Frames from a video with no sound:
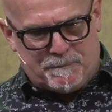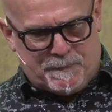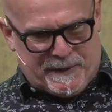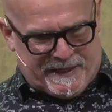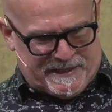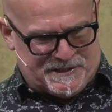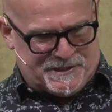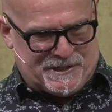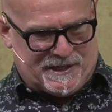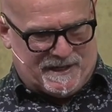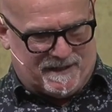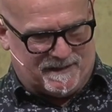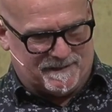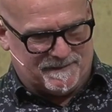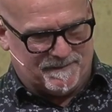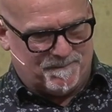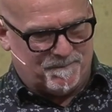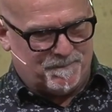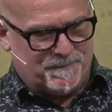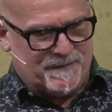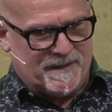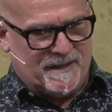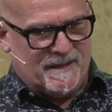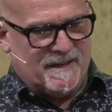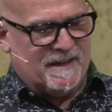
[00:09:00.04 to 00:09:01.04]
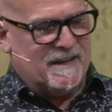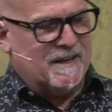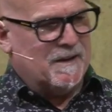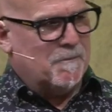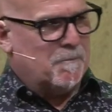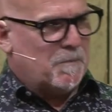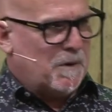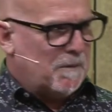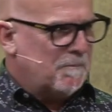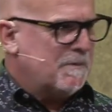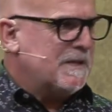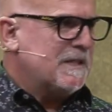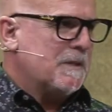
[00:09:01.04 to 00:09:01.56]
picture.
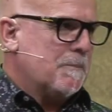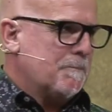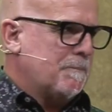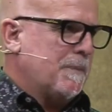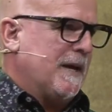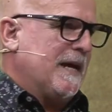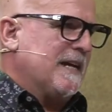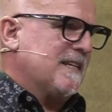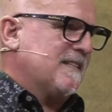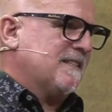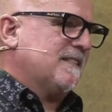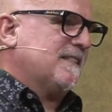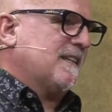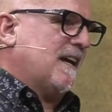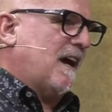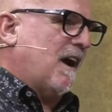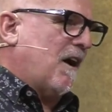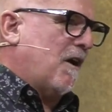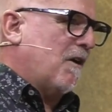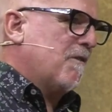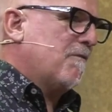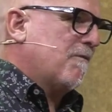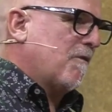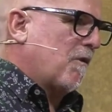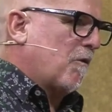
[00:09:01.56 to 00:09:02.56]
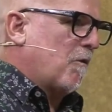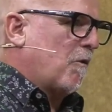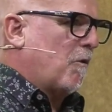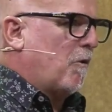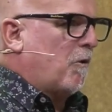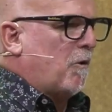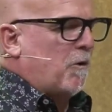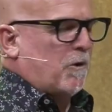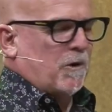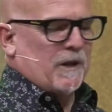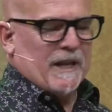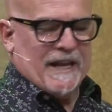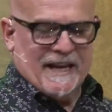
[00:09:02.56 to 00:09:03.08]
Probably the best
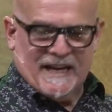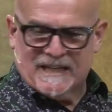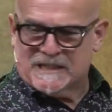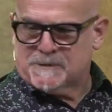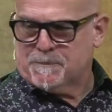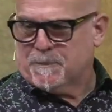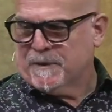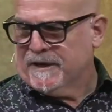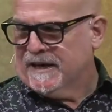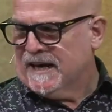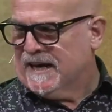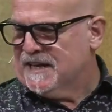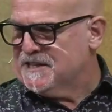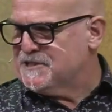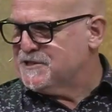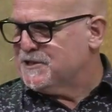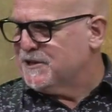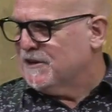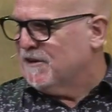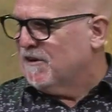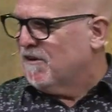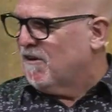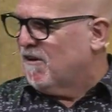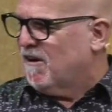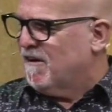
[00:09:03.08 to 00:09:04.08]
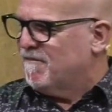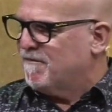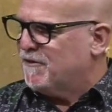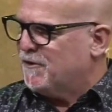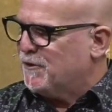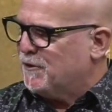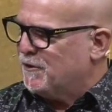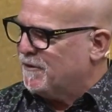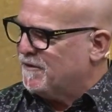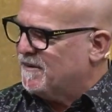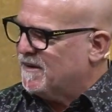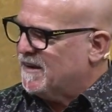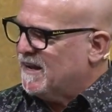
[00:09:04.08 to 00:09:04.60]
overall explanation I've
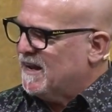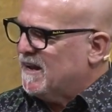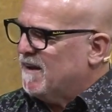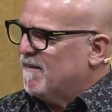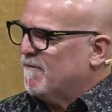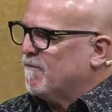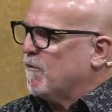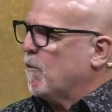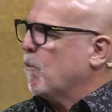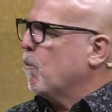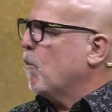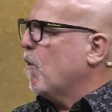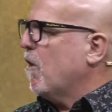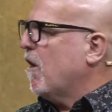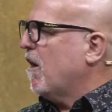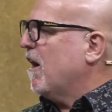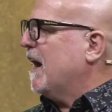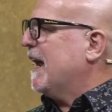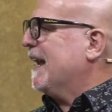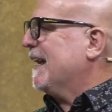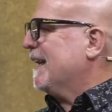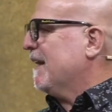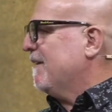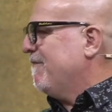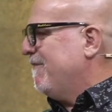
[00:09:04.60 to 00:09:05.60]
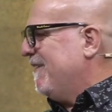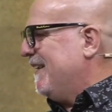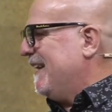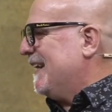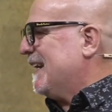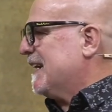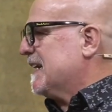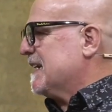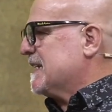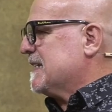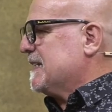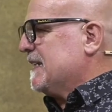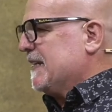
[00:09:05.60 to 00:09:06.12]
heard for why
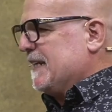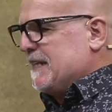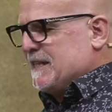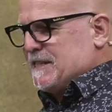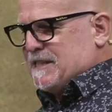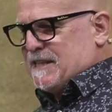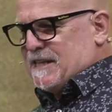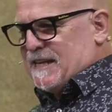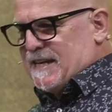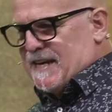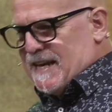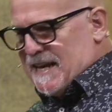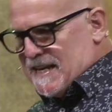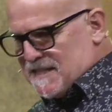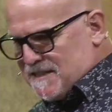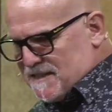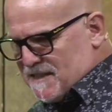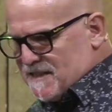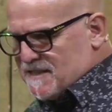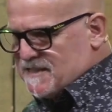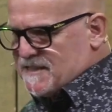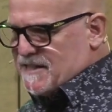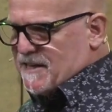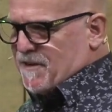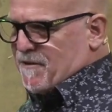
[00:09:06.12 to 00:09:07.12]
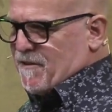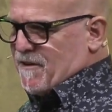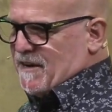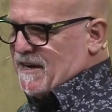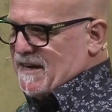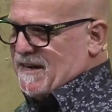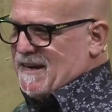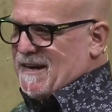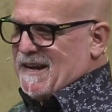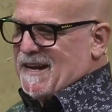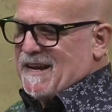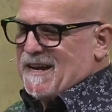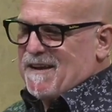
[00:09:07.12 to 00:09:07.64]
Leviticus is
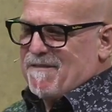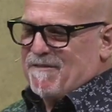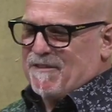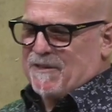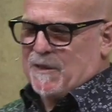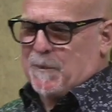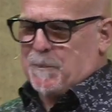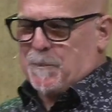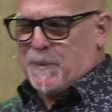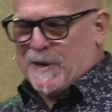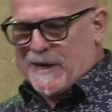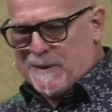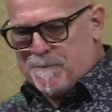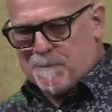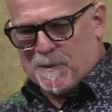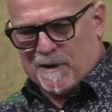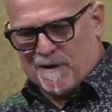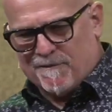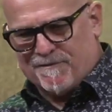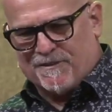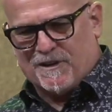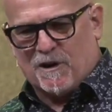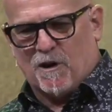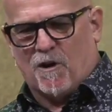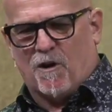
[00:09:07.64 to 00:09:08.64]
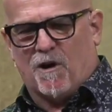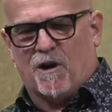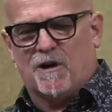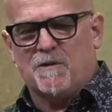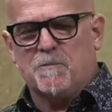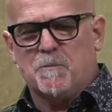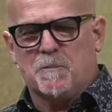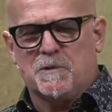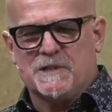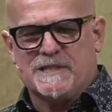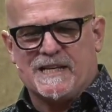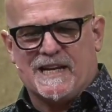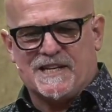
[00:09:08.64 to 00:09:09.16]
necessary for the people of
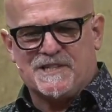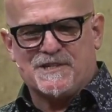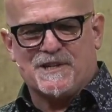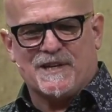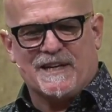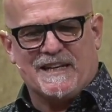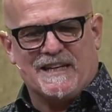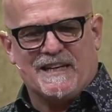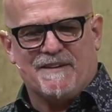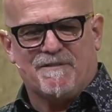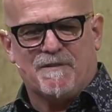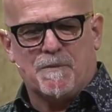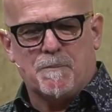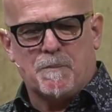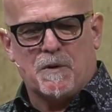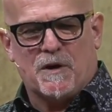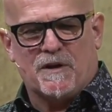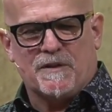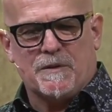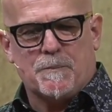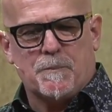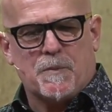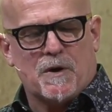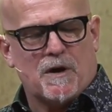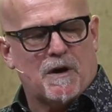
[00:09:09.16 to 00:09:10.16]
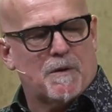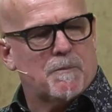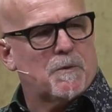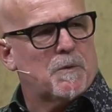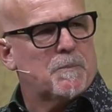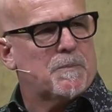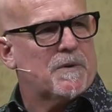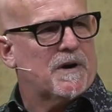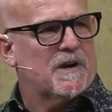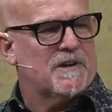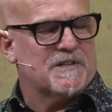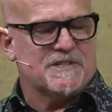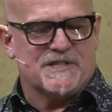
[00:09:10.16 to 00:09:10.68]
God was actually given by the Bible
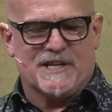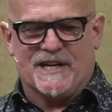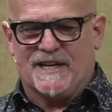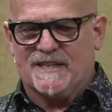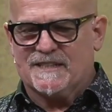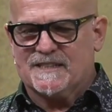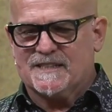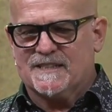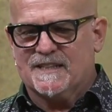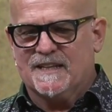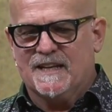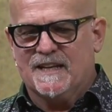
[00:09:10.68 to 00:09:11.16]
Project.